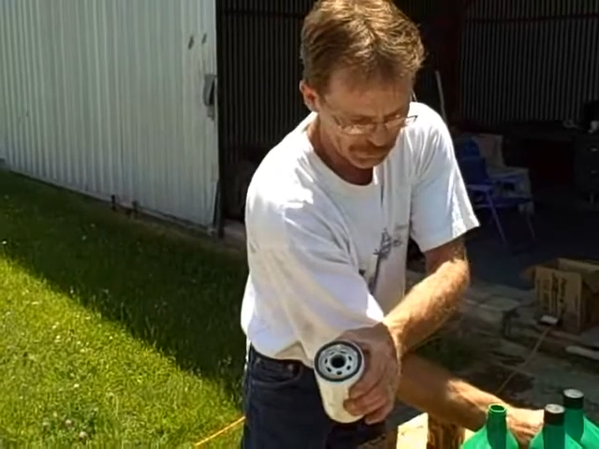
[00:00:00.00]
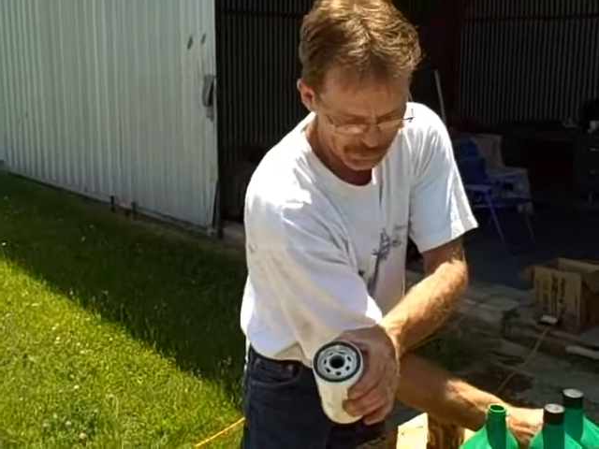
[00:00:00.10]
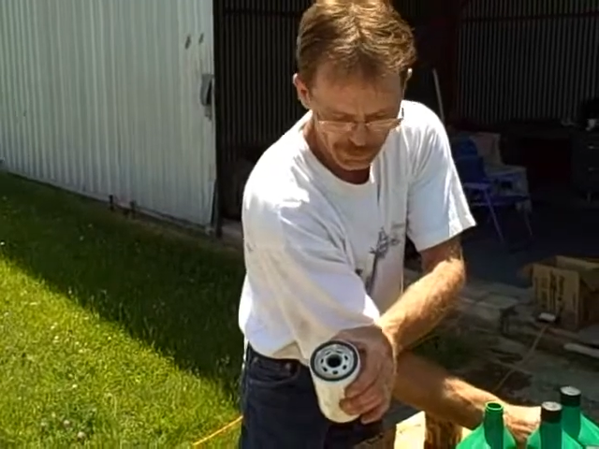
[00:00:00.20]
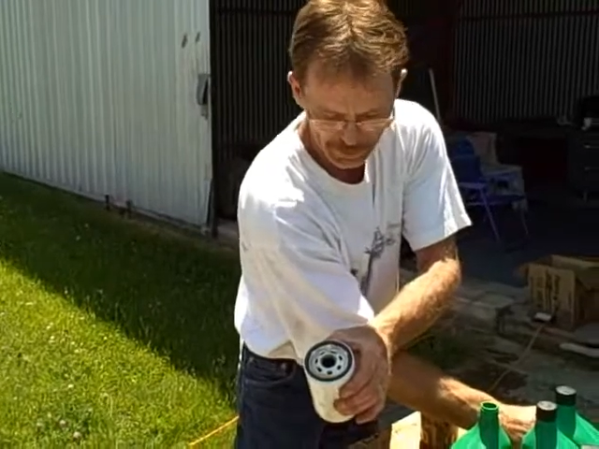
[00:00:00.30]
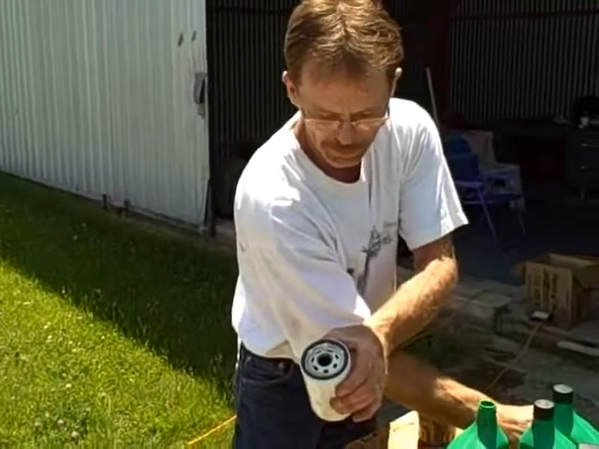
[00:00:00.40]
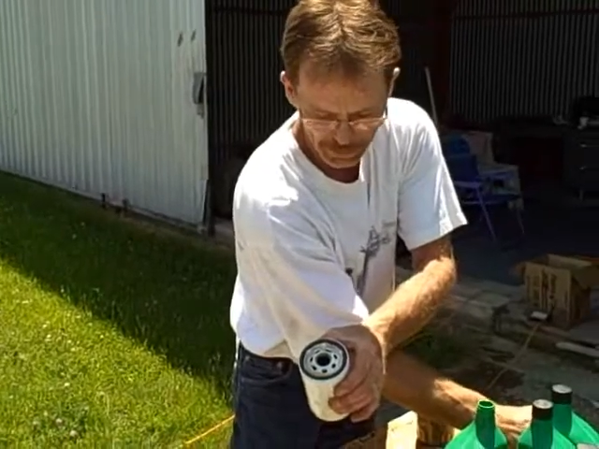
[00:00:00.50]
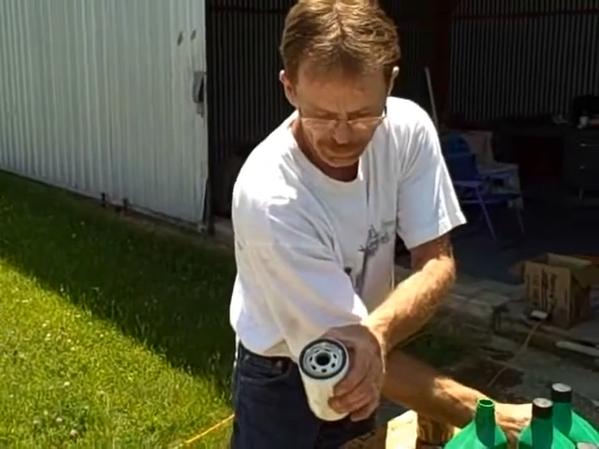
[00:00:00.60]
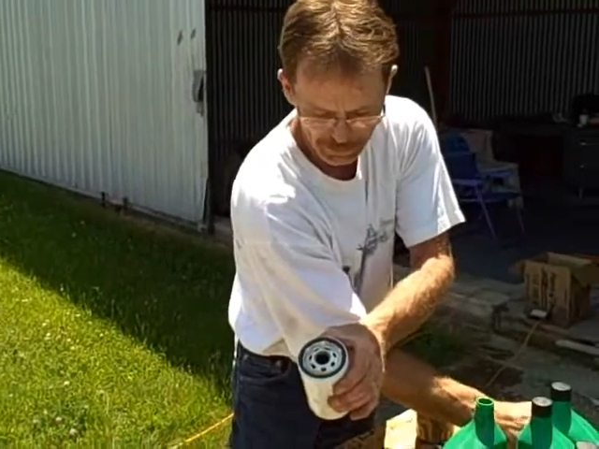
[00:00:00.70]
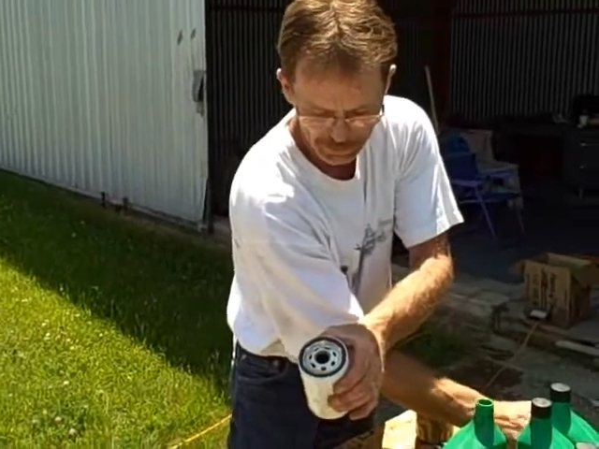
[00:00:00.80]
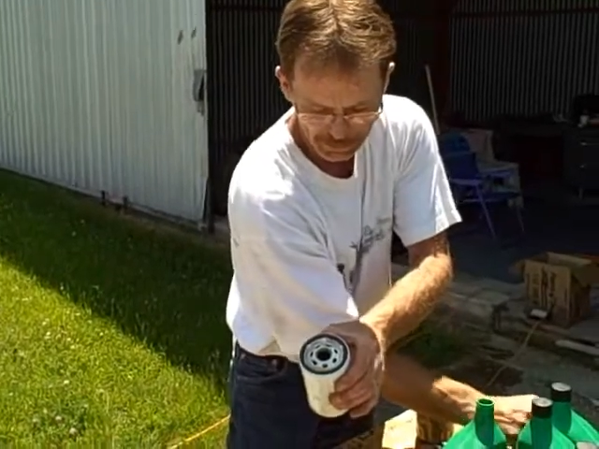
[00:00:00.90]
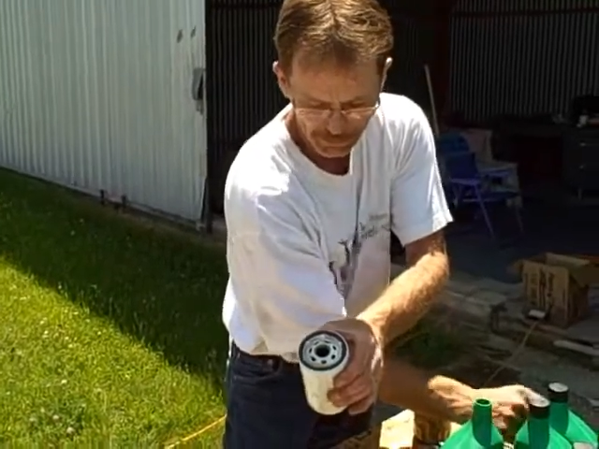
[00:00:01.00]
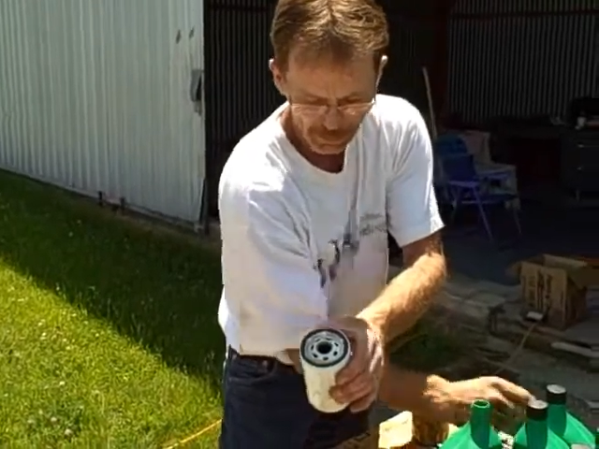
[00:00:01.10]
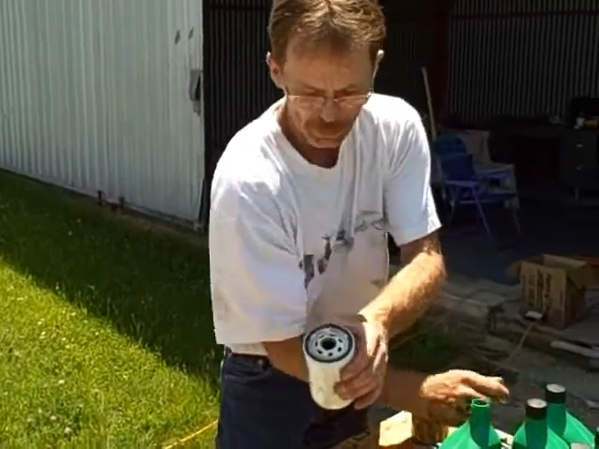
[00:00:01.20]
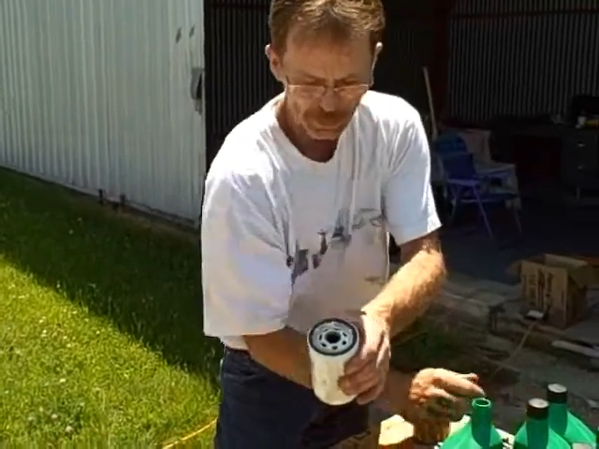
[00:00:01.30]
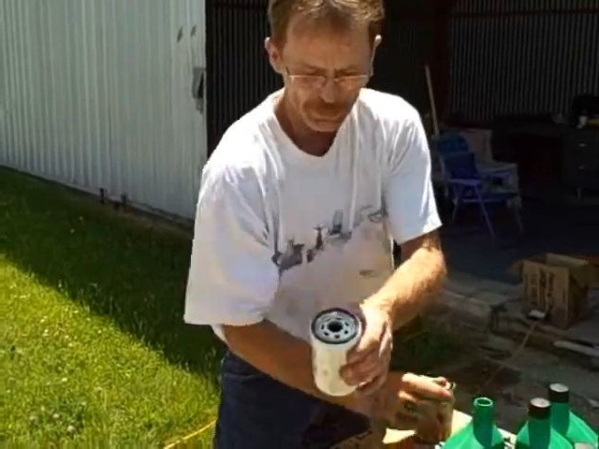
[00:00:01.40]
the side of the engine.
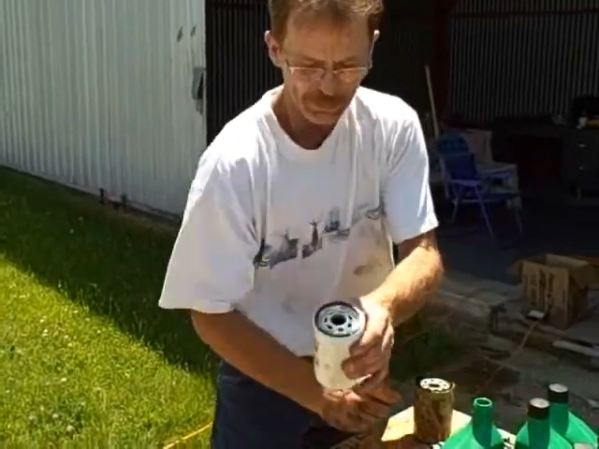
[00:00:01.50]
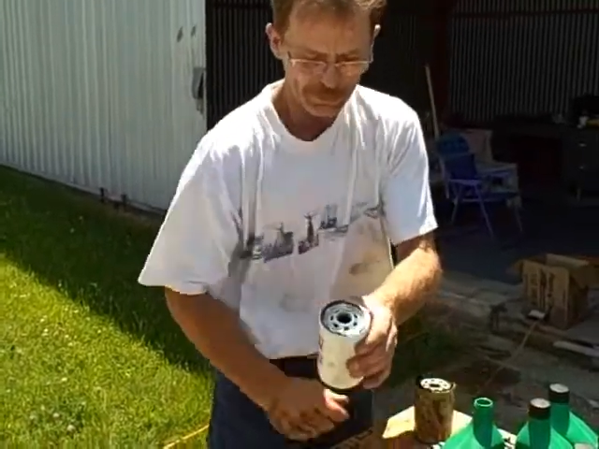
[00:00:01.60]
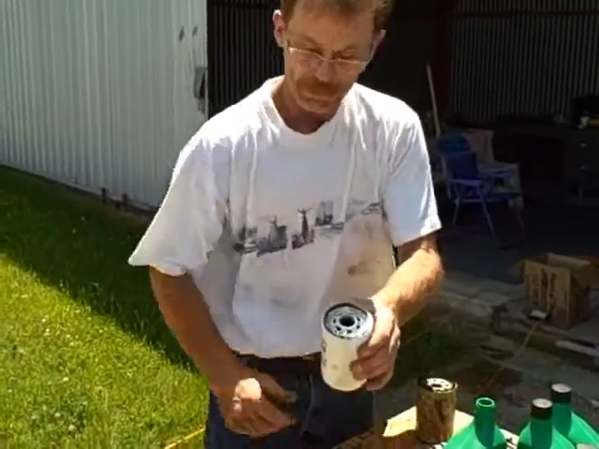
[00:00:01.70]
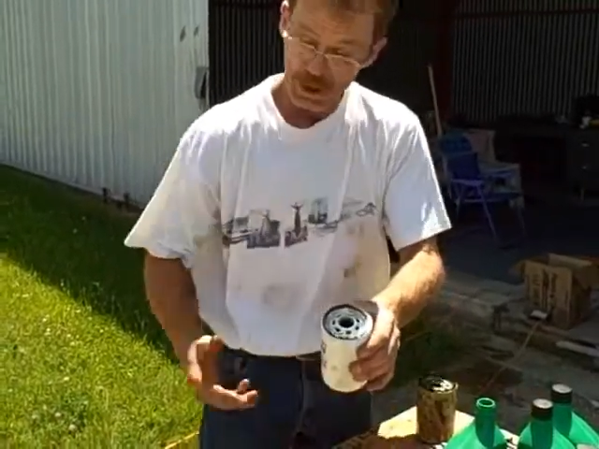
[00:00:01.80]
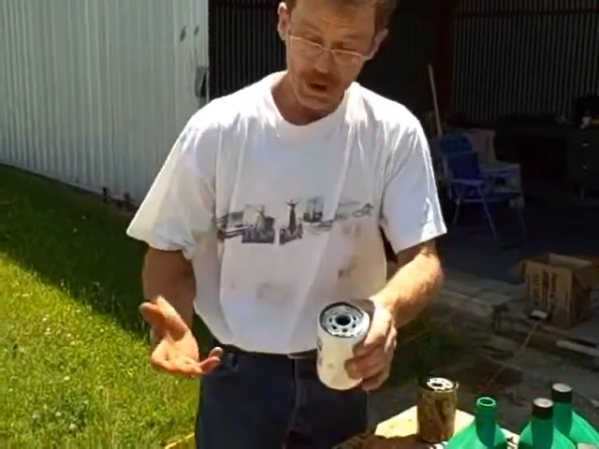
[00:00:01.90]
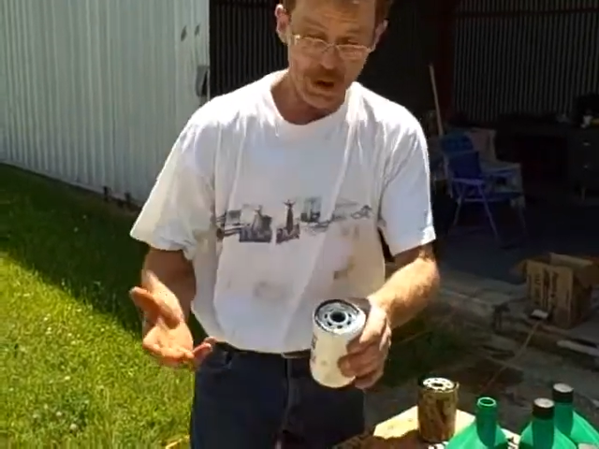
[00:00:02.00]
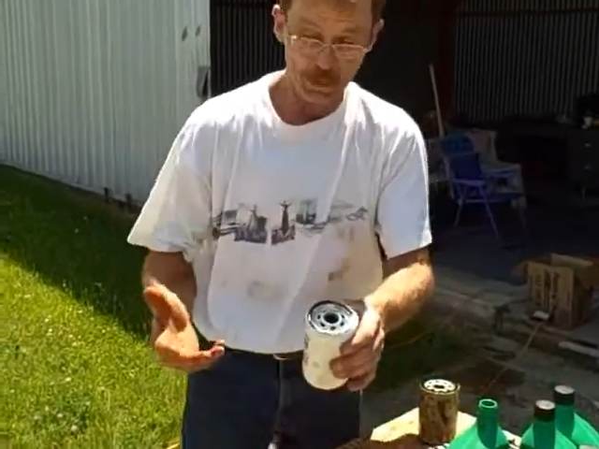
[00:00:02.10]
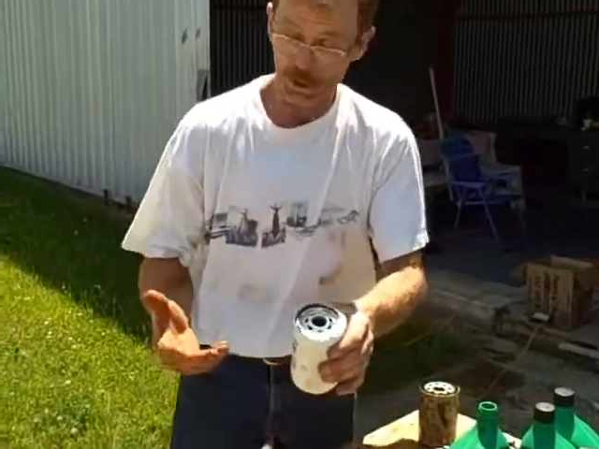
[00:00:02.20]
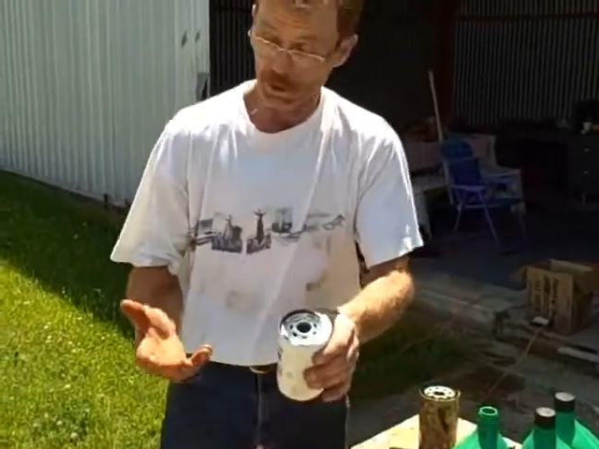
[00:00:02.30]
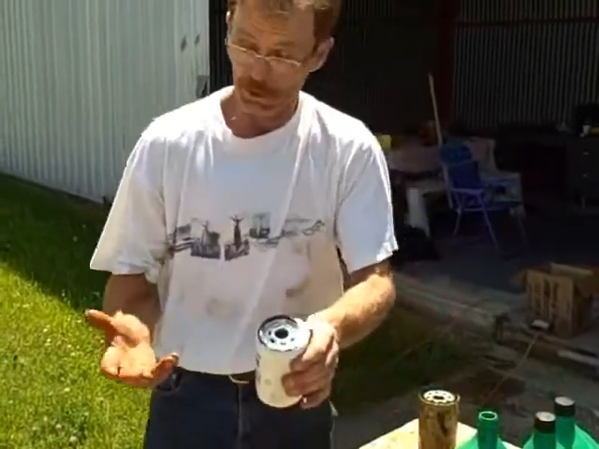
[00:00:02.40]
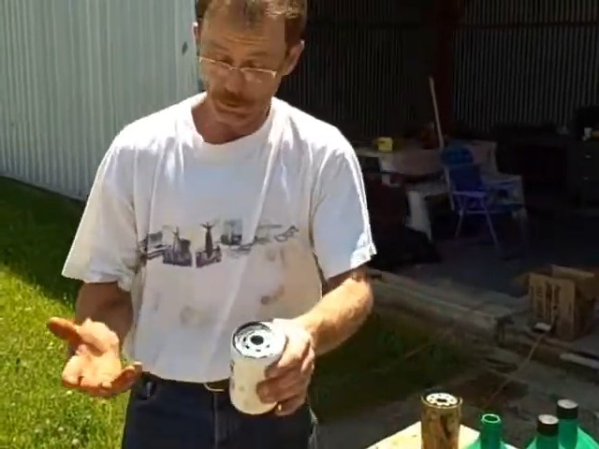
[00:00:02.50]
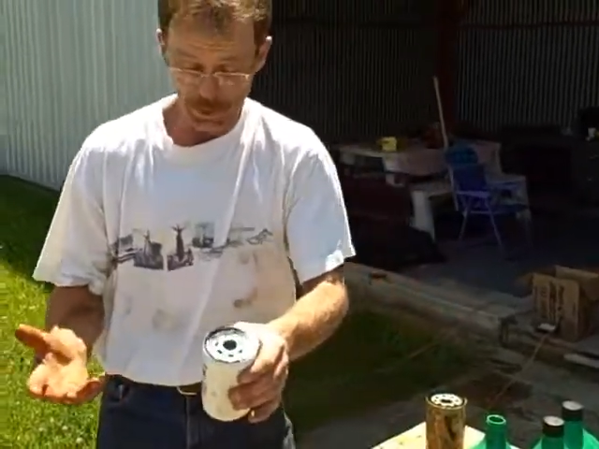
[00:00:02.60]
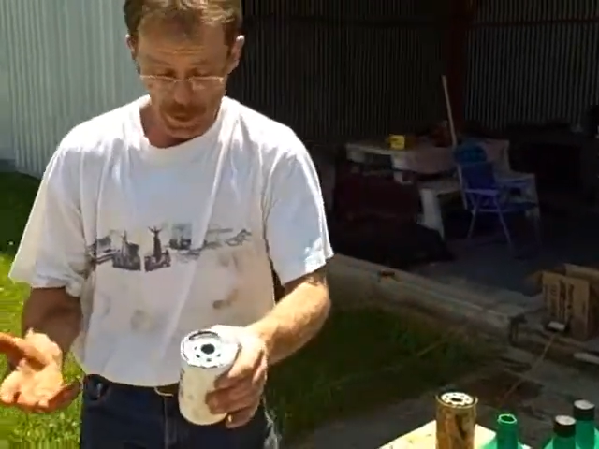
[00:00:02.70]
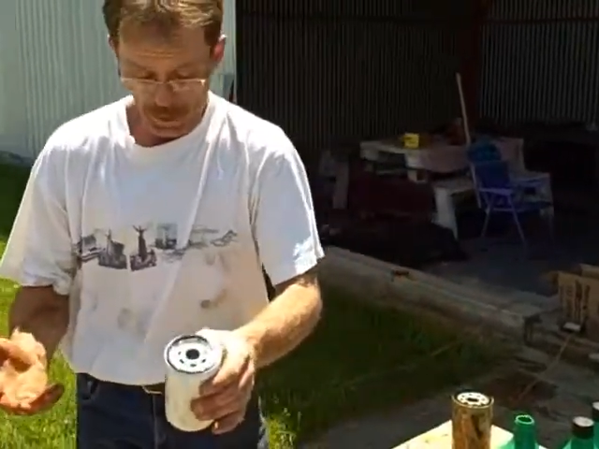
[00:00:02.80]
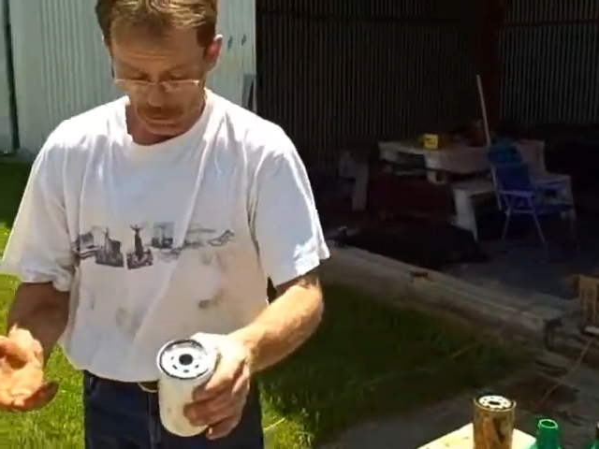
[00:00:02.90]
And all we're going to do
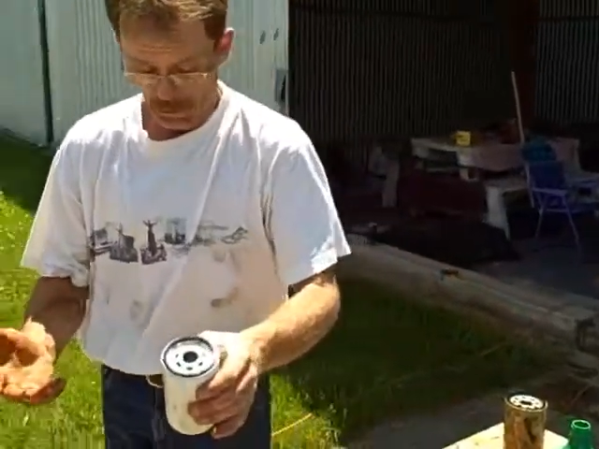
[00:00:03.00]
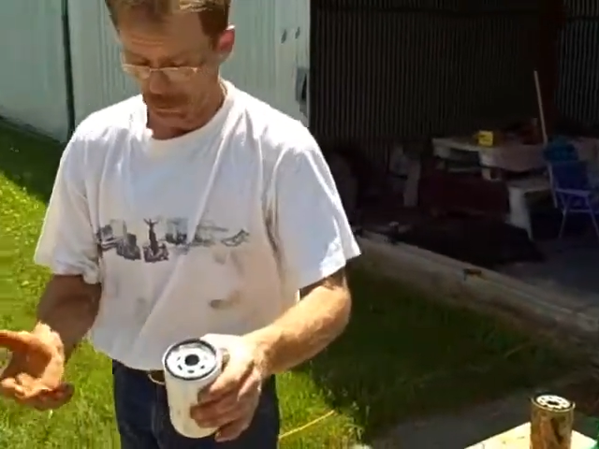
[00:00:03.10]
now